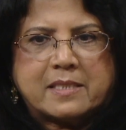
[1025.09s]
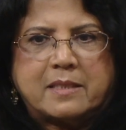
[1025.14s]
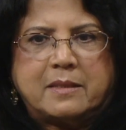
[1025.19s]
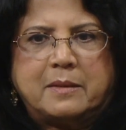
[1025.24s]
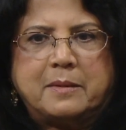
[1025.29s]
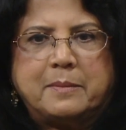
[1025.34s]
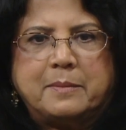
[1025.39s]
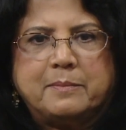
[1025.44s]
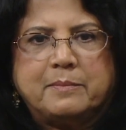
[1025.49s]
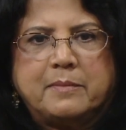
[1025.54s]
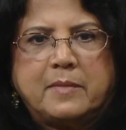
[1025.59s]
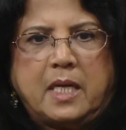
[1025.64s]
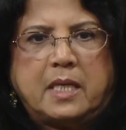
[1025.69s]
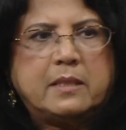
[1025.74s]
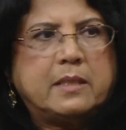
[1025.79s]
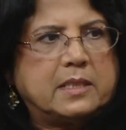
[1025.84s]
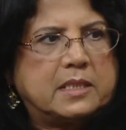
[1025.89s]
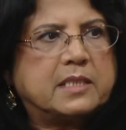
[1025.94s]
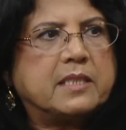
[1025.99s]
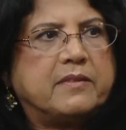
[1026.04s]
the
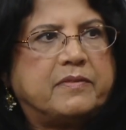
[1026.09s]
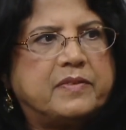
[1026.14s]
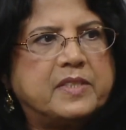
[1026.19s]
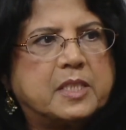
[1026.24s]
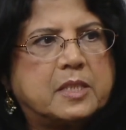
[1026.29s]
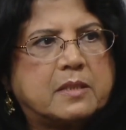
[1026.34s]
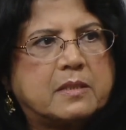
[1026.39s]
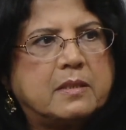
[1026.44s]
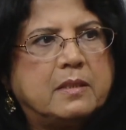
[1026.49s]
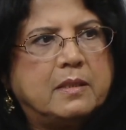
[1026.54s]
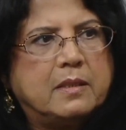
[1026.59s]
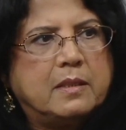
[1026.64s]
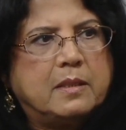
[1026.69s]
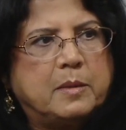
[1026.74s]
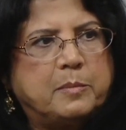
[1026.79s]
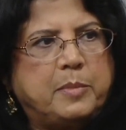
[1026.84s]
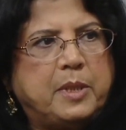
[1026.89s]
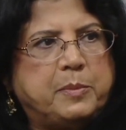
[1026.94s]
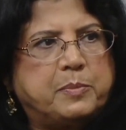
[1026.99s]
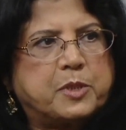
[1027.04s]
undersurface
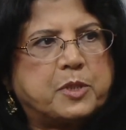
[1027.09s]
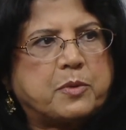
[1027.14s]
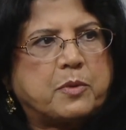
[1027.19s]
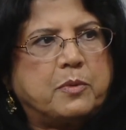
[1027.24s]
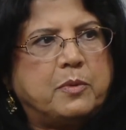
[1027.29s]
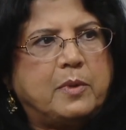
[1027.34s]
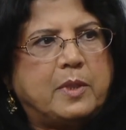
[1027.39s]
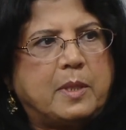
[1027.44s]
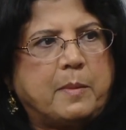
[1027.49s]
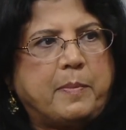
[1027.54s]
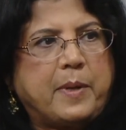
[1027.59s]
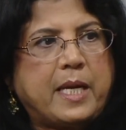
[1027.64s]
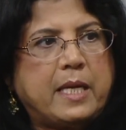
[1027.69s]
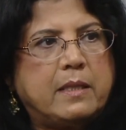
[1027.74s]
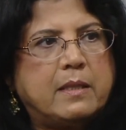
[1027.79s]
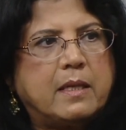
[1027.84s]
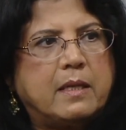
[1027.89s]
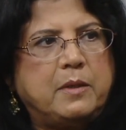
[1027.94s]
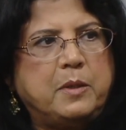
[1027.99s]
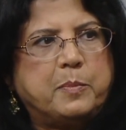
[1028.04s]
peeps through in the
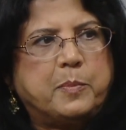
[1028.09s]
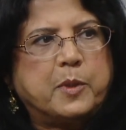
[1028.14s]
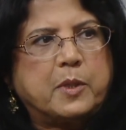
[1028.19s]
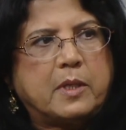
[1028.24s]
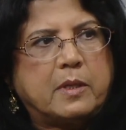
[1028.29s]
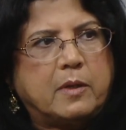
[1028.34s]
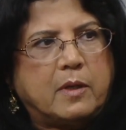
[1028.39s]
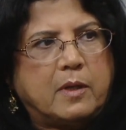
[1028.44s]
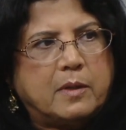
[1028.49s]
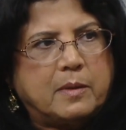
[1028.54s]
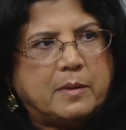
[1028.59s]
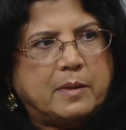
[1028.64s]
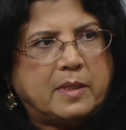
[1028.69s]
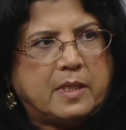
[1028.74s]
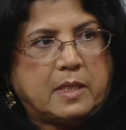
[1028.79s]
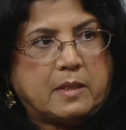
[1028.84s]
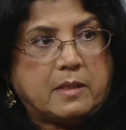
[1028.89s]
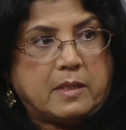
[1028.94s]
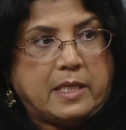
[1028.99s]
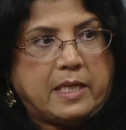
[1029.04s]
paint, then you put
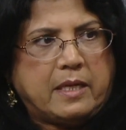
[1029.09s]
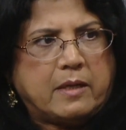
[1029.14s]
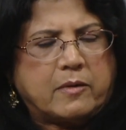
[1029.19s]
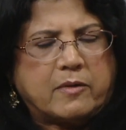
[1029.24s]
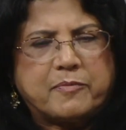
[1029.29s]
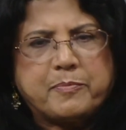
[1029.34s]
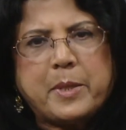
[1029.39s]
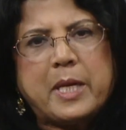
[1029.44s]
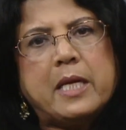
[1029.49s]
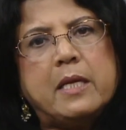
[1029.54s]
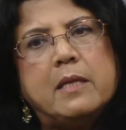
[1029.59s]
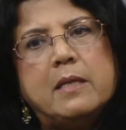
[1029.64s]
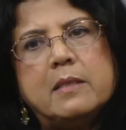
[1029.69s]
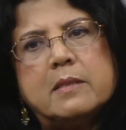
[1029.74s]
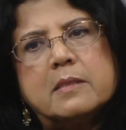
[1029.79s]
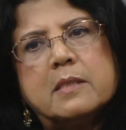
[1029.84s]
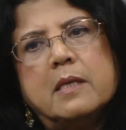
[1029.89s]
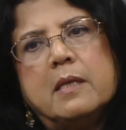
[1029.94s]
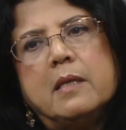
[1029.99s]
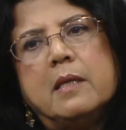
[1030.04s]
another layer of
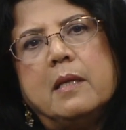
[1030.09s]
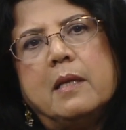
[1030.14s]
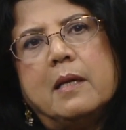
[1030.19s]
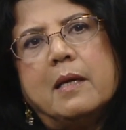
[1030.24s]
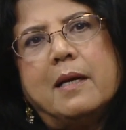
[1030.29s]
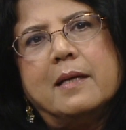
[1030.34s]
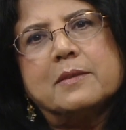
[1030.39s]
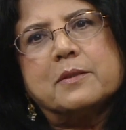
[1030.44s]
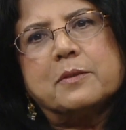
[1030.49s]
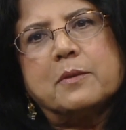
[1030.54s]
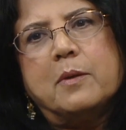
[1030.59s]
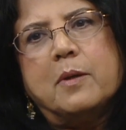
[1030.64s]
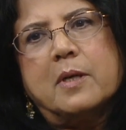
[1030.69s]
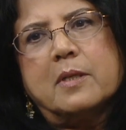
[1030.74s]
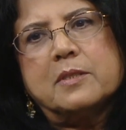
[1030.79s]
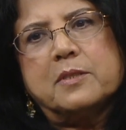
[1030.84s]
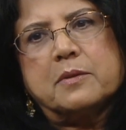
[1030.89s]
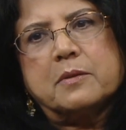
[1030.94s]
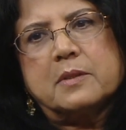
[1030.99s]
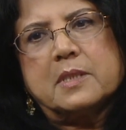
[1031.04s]
paint, and so
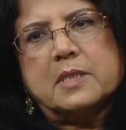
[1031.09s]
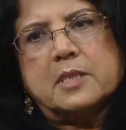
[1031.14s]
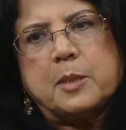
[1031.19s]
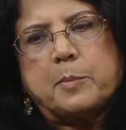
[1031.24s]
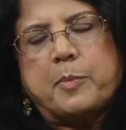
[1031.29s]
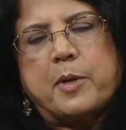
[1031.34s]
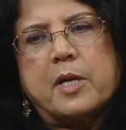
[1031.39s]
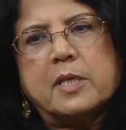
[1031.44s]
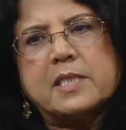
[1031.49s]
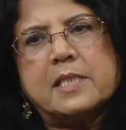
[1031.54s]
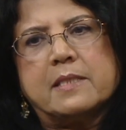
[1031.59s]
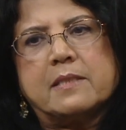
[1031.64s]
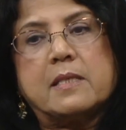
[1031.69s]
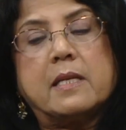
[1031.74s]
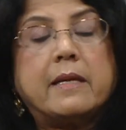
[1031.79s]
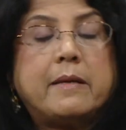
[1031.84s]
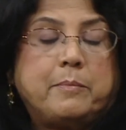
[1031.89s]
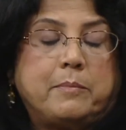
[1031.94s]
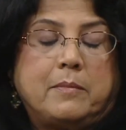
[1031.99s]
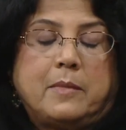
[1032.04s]
on. So that's a process,
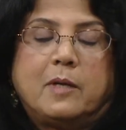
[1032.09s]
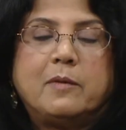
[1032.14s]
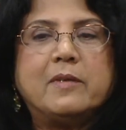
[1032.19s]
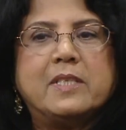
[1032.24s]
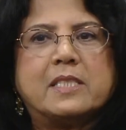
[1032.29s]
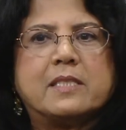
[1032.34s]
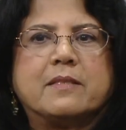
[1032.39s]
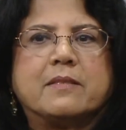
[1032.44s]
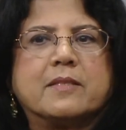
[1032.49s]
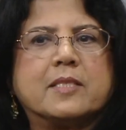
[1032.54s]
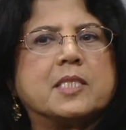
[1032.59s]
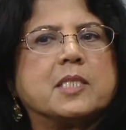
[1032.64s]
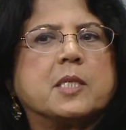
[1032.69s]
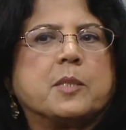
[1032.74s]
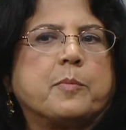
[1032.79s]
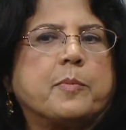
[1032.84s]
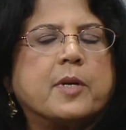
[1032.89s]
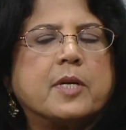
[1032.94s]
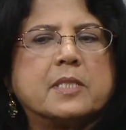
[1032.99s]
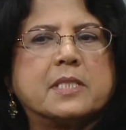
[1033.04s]
and I'm always interested
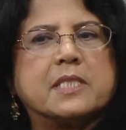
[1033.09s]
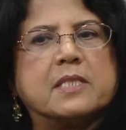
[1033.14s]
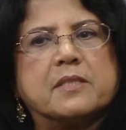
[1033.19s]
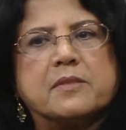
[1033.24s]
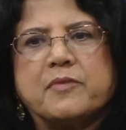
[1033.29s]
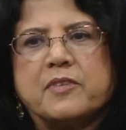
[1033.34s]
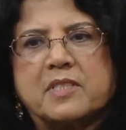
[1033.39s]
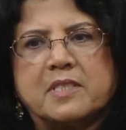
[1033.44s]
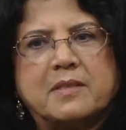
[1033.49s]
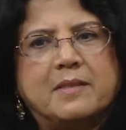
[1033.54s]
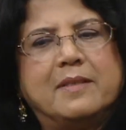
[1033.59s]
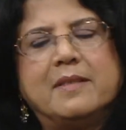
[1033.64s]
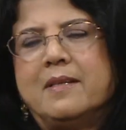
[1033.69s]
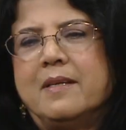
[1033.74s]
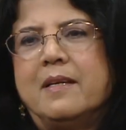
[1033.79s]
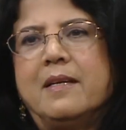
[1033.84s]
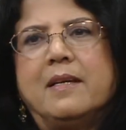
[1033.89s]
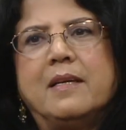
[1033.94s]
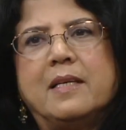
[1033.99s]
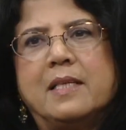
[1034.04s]
in process.
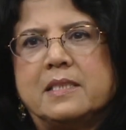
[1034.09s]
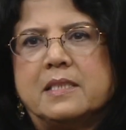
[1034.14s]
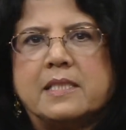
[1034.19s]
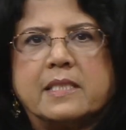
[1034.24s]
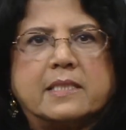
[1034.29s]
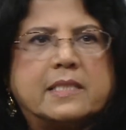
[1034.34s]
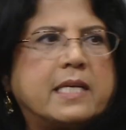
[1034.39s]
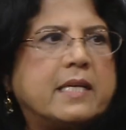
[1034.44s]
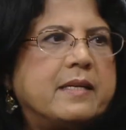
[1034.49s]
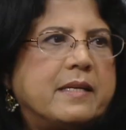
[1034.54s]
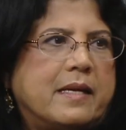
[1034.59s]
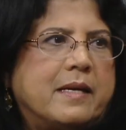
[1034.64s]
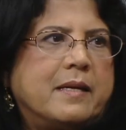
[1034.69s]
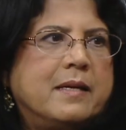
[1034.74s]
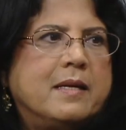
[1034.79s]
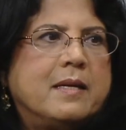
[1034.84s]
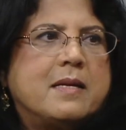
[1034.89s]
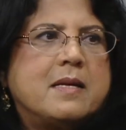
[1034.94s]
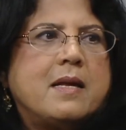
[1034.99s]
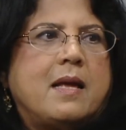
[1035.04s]
It's exciting.
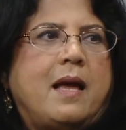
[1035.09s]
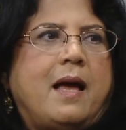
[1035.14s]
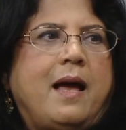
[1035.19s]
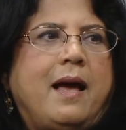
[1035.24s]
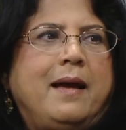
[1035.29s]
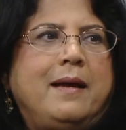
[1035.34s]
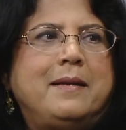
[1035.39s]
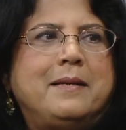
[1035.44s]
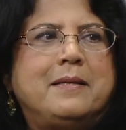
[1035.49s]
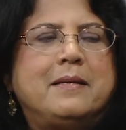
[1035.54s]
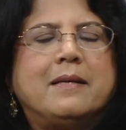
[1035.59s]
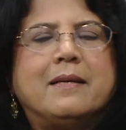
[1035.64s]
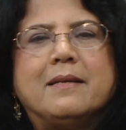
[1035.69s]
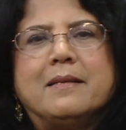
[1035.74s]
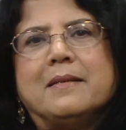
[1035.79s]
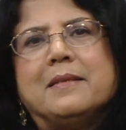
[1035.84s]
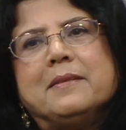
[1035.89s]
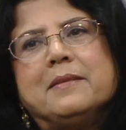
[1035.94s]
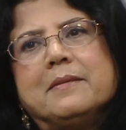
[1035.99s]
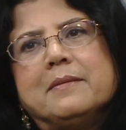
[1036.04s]
And
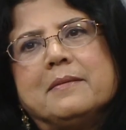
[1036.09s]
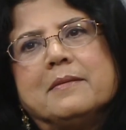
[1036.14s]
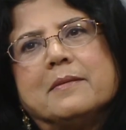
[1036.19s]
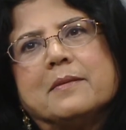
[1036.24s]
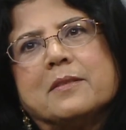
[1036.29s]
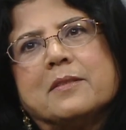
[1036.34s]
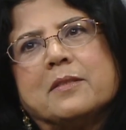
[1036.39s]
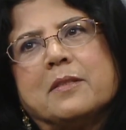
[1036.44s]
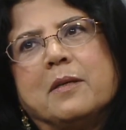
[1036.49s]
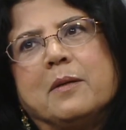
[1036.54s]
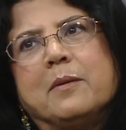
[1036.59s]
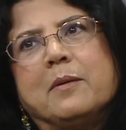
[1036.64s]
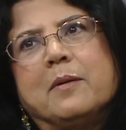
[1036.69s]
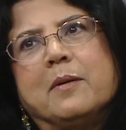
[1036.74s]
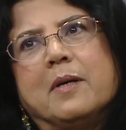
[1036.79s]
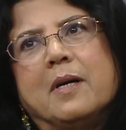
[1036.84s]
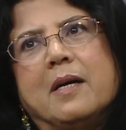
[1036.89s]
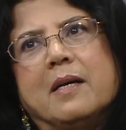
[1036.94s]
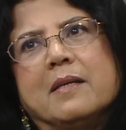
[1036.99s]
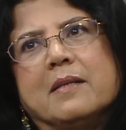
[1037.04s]

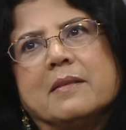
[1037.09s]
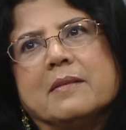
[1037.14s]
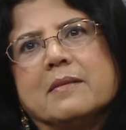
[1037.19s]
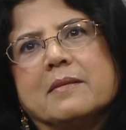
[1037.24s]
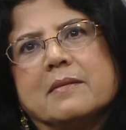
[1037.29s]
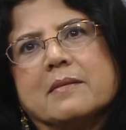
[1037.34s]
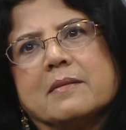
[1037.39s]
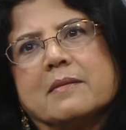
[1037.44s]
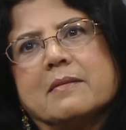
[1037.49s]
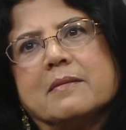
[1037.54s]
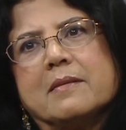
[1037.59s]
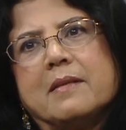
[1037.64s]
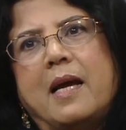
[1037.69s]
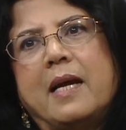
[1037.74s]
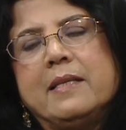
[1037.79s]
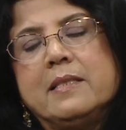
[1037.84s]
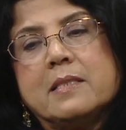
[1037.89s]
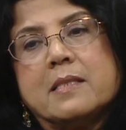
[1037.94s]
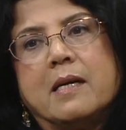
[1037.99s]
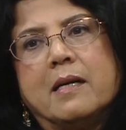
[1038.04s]
so
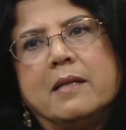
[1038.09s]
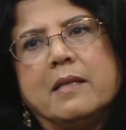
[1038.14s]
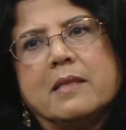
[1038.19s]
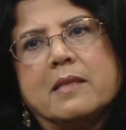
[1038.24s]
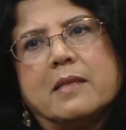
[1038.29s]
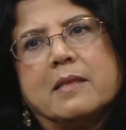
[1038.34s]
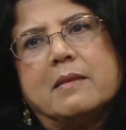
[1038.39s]
I started